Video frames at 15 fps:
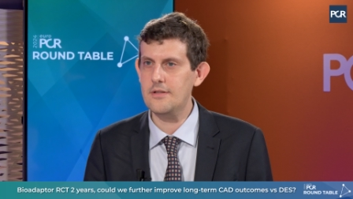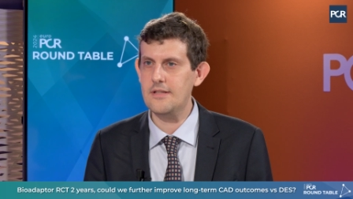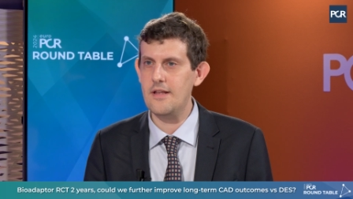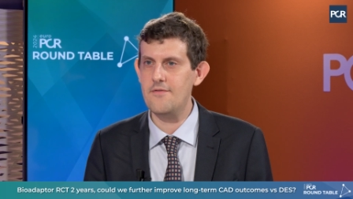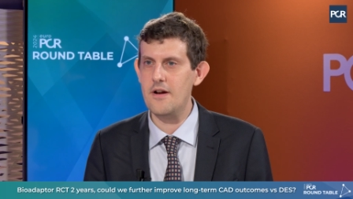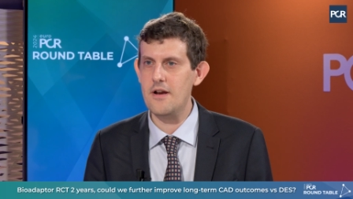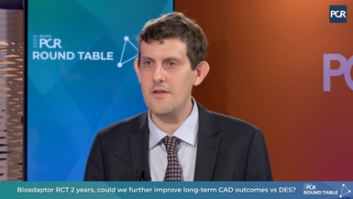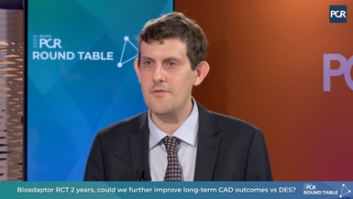
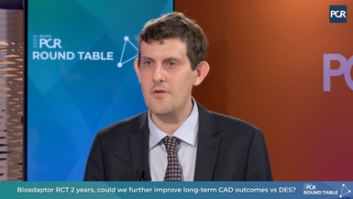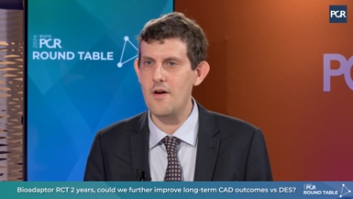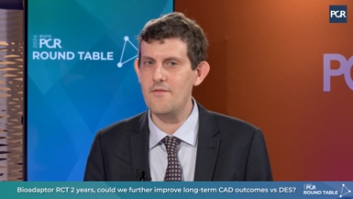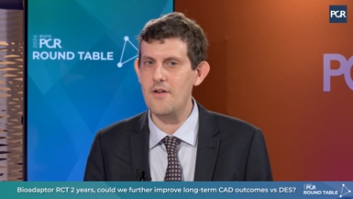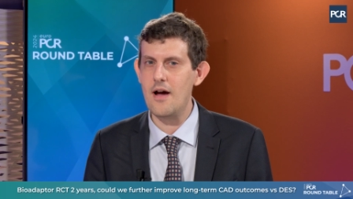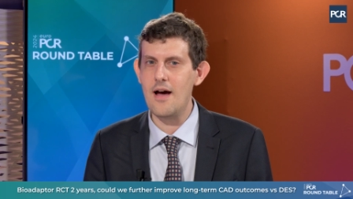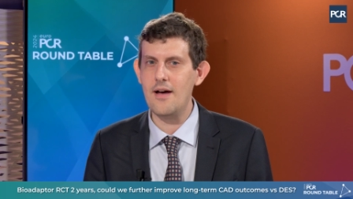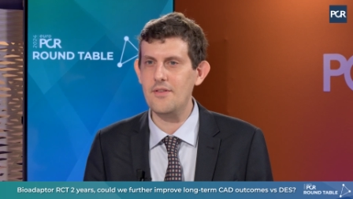Stefan, if you
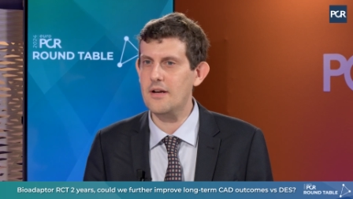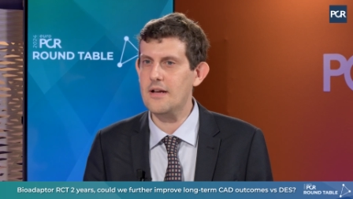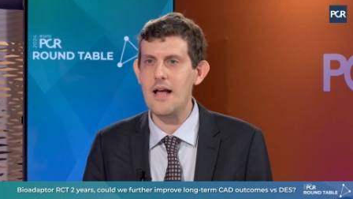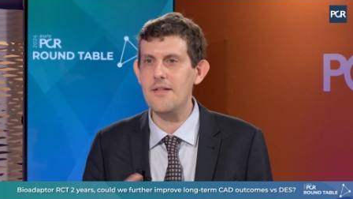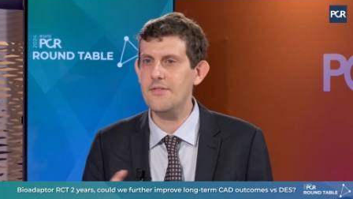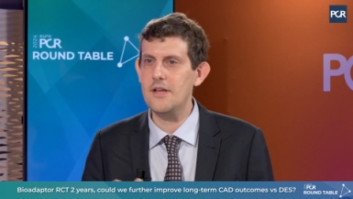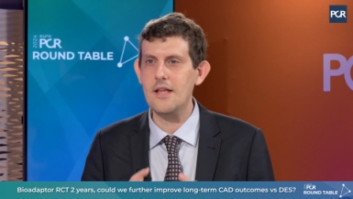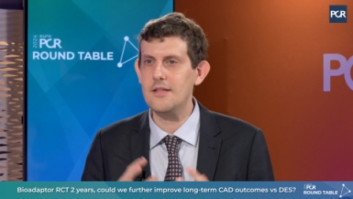have other
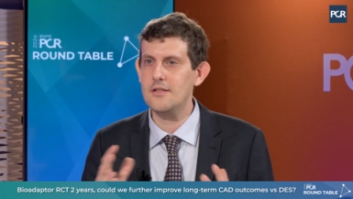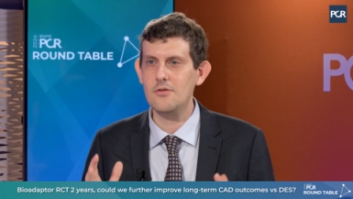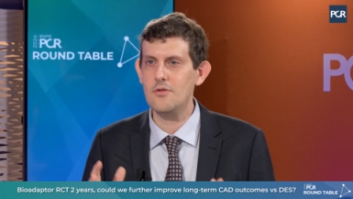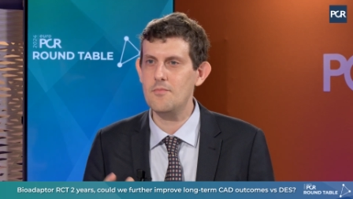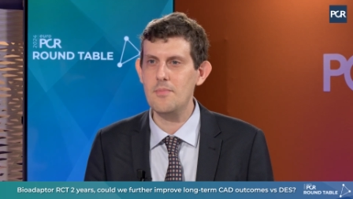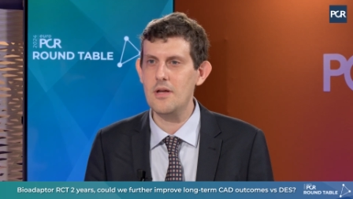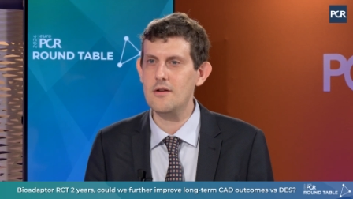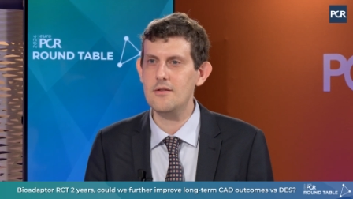candidates to be